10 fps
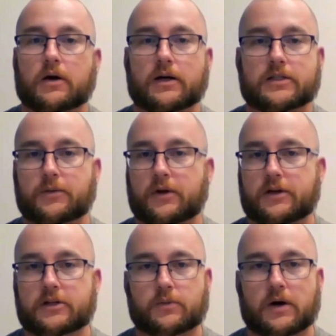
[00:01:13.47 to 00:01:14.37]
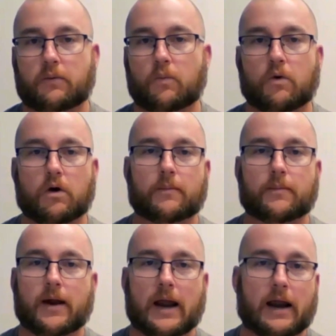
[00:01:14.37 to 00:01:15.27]
Typically you just want
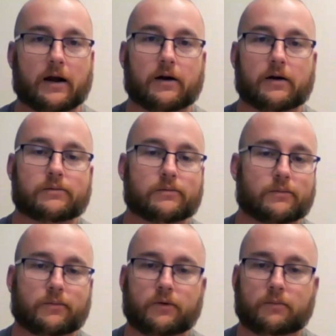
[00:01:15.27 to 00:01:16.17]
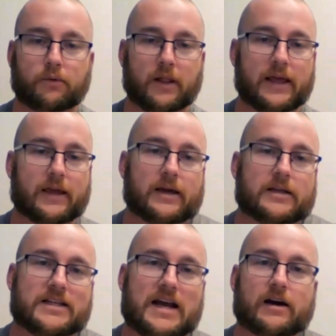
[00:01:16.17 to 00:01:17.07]
warm air,
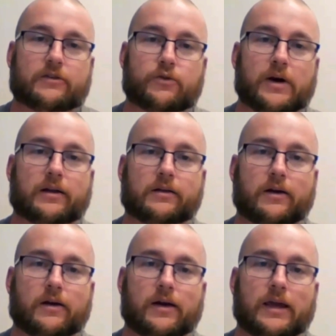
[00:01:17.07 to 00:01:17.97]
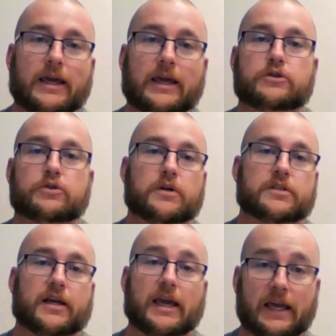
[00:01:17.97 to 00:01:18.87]
blankets, not a direct heat source
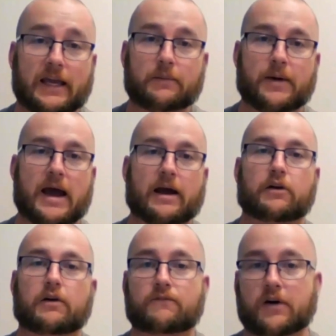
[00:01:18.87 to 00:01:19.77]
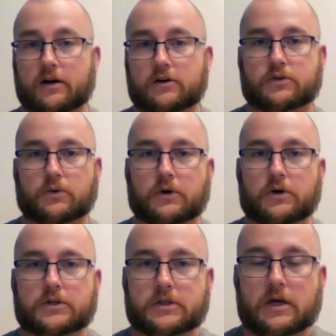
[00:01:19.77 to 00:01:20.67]
like a heating pad or a fire
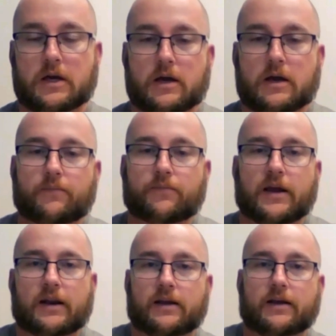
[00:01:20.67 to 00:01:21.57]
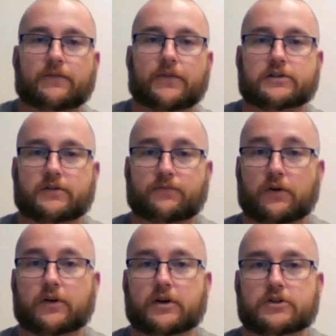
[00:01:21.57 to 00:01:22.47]
source. Then if there's
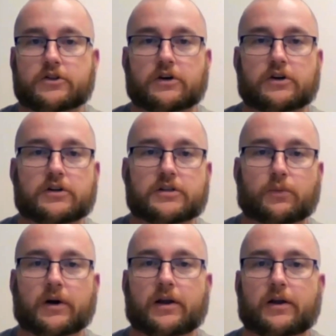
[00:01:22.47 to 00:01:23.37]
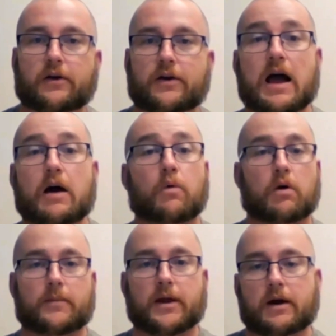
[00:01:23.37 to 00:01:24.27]
further concerns where you're not
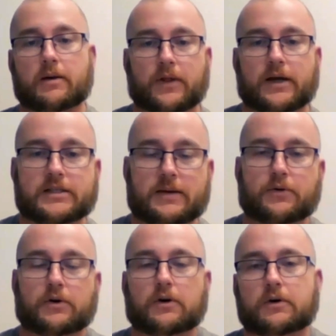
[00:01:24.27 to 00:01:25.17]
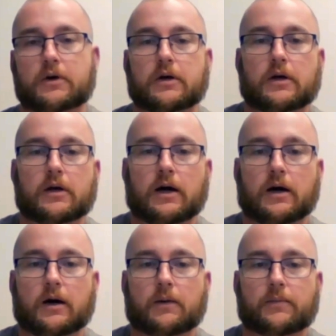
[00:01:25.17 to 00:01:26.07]
warming up like typical,
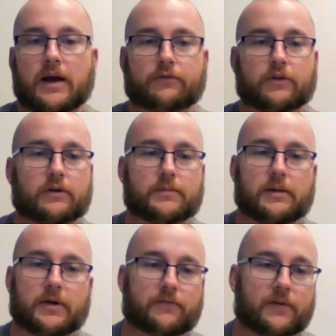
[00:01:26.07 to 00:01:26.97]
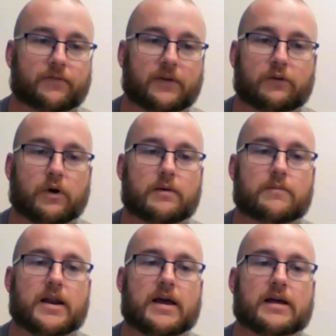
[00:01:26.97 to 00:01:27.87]
after maybe 15, 20
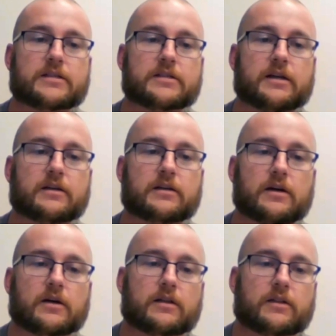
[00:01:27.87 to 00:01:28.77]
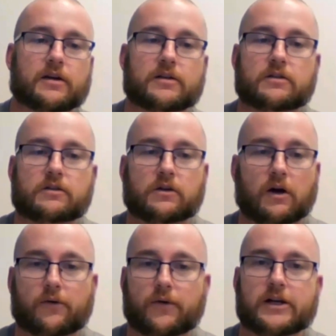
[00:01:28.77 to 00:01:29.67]
minutes and the
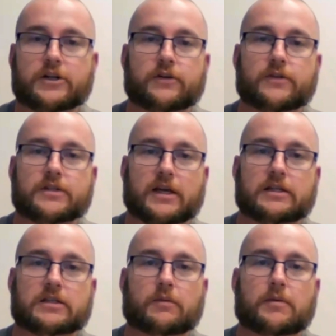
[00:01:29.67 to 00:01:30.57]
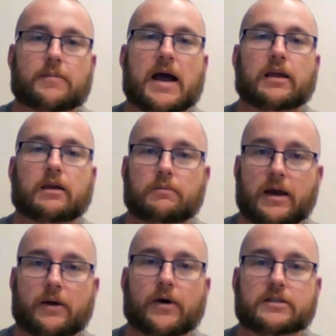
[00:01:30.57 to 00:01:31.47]
coloration of the skin's coming back, you
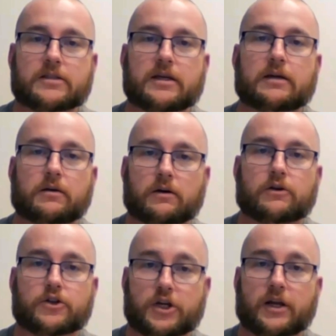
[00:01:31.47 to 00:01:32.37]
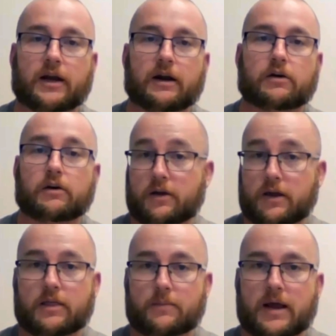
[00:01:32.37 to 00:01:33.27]
may want to seek urgent care or
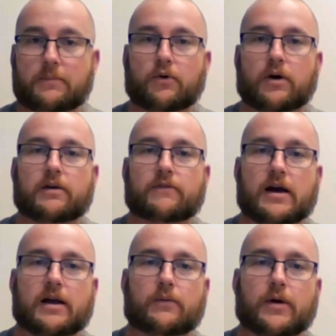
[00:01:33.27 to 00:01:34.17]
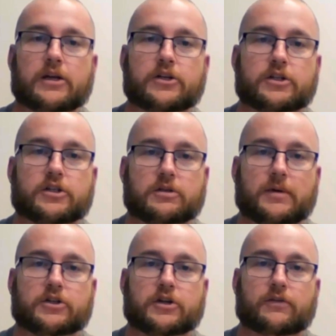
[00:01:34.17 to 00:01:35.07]
in the MedPoint evaluation just to
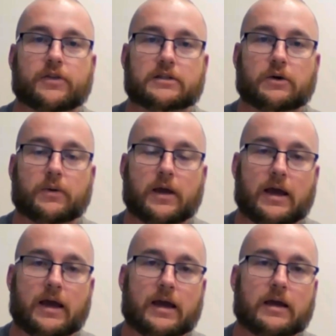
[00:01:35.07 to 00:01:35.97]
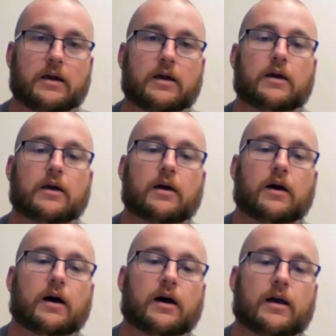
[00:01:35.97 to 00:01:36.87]
make sure everything's okay.
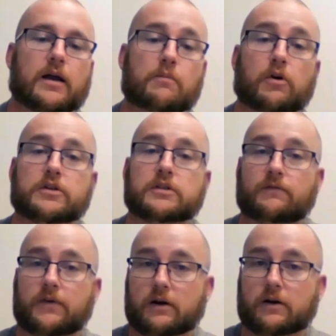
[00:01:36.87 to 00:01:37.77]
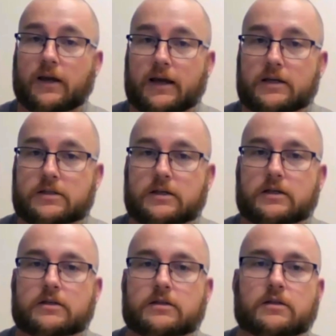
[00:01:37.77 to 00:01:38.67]
In more severe
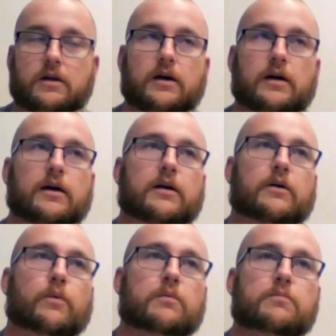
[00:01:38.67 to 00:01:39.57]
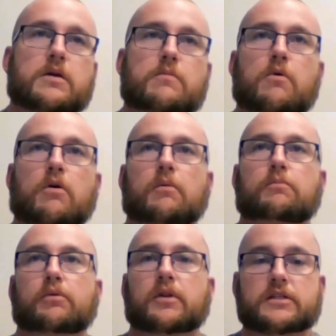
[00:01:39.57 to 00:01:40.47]
cases, it would be more
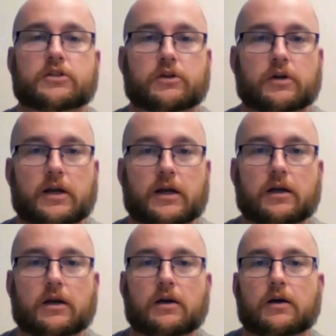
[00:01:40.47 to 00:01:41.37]
blistering.